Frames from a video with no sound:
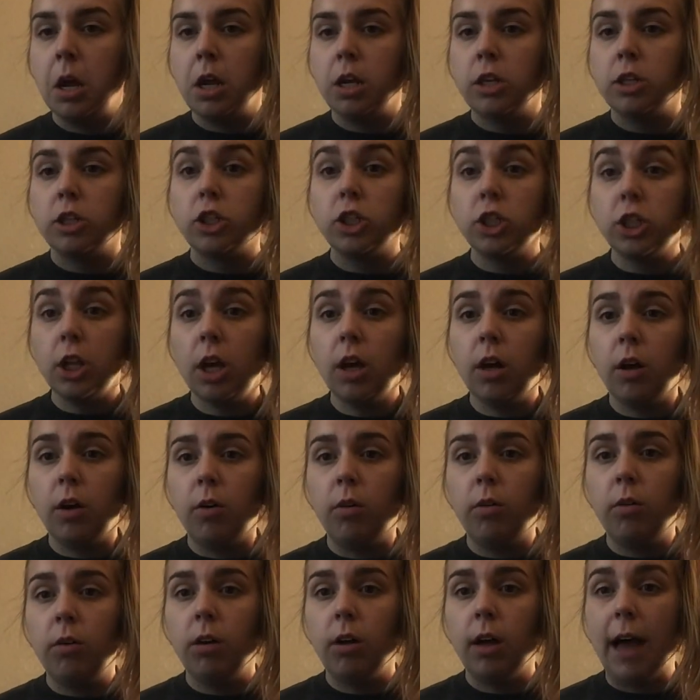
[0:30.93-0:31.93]

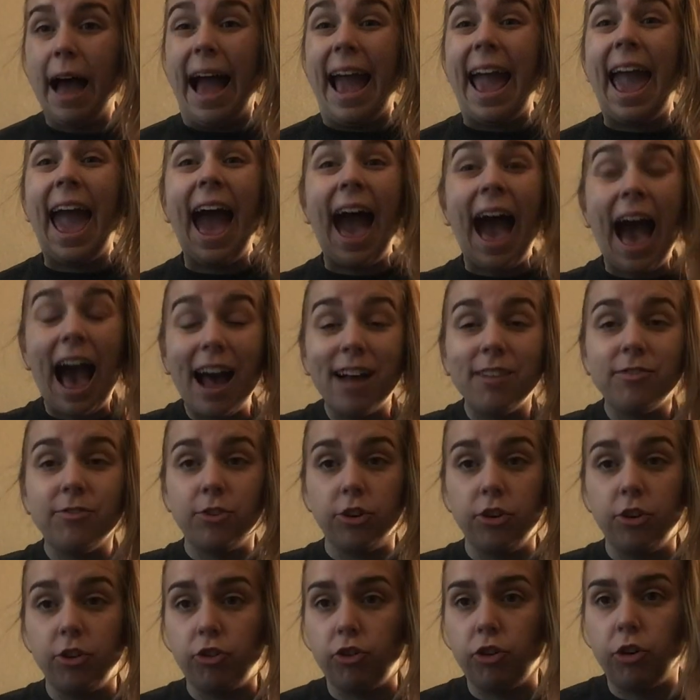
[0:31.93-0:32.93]
So I have to
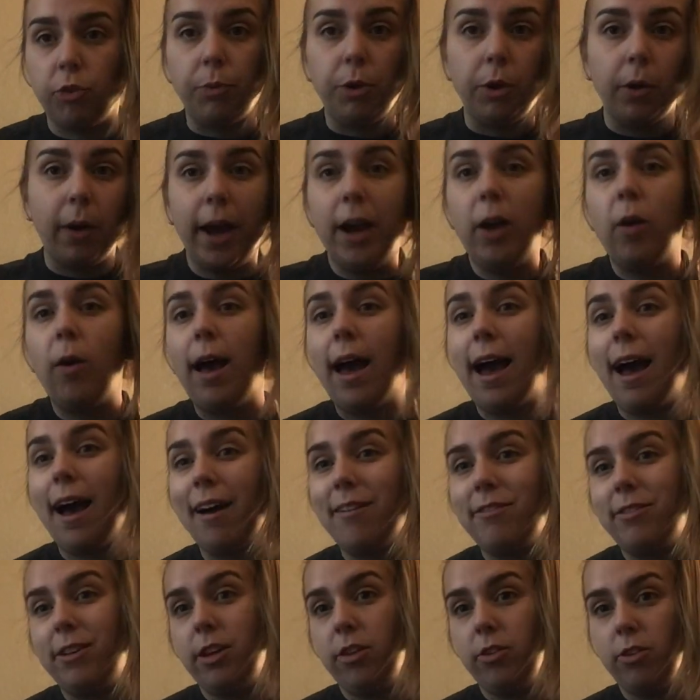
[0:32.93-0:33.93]
distribute. I don't
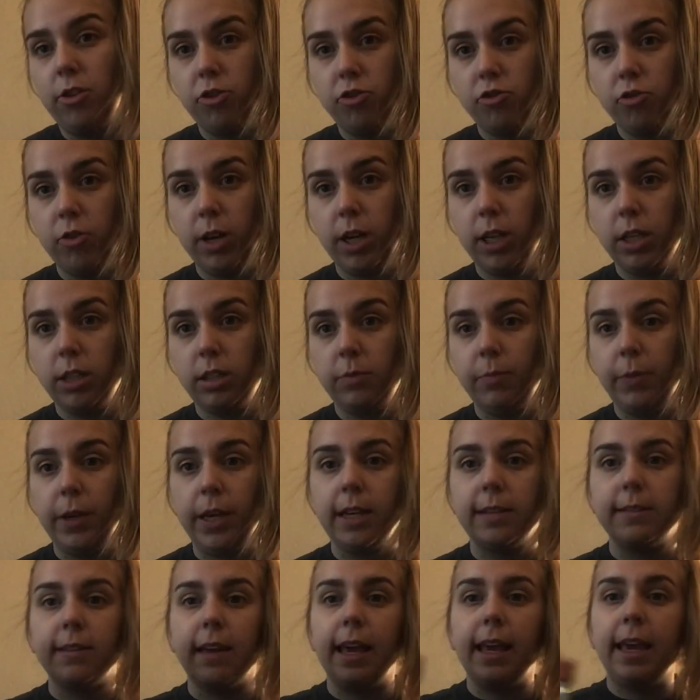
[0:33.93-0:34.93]
have another choice
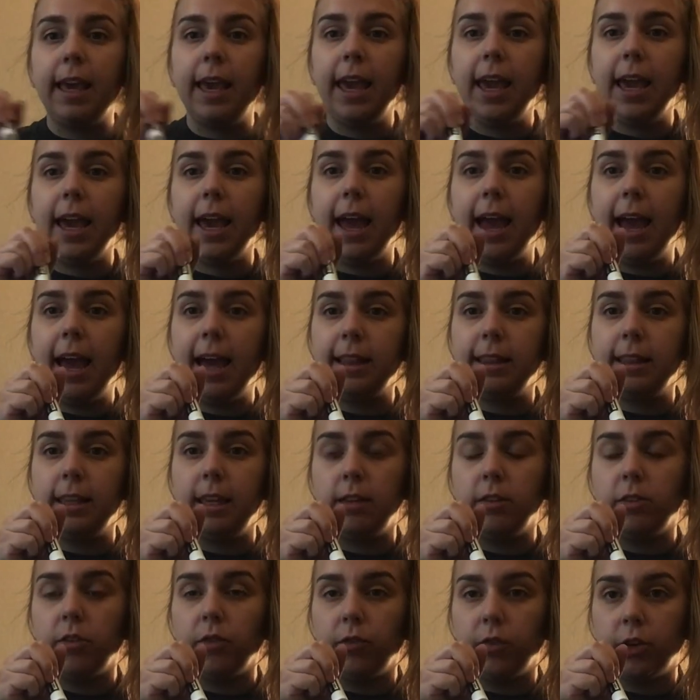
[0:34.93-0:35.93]
because I can't add
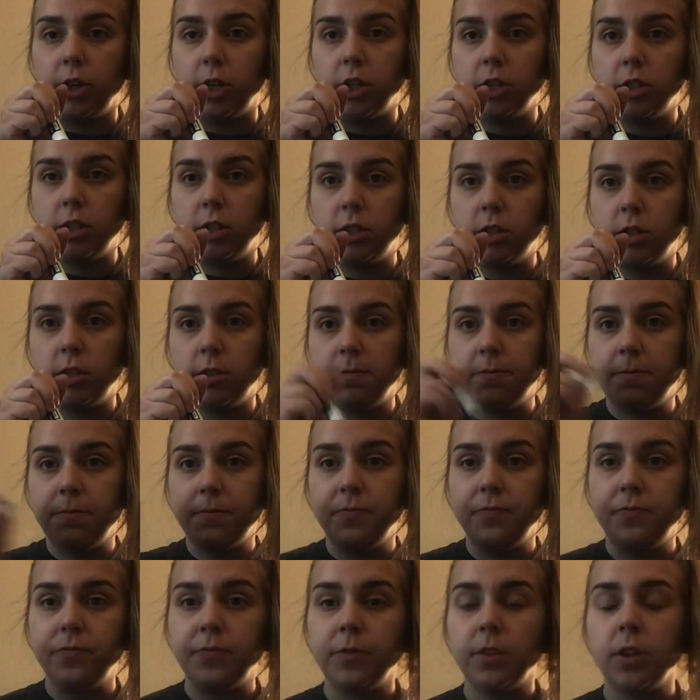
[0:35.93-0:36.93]
these first.
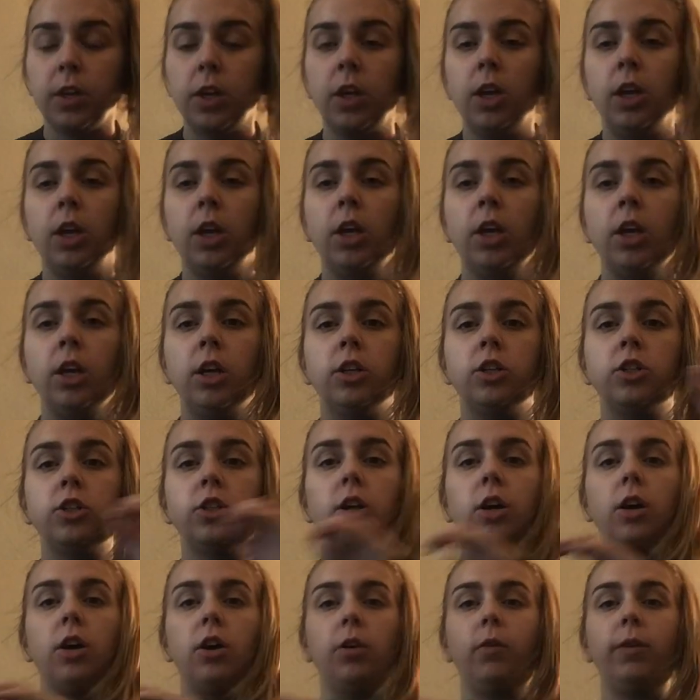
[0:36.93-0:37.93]

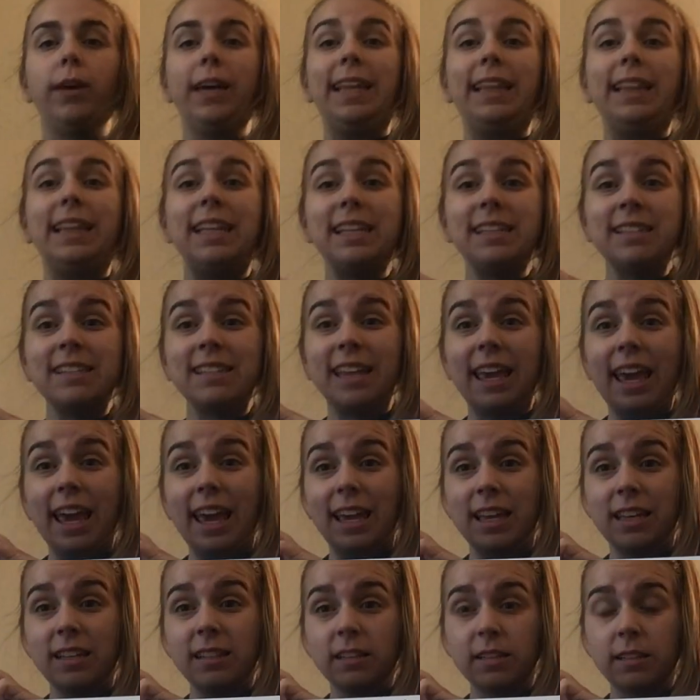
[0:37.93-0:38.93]
So in this
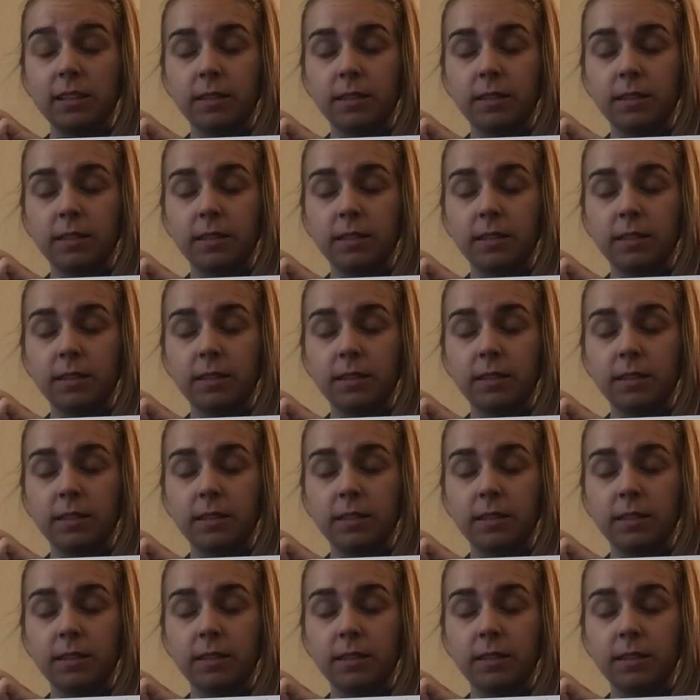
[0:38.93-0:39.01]
case,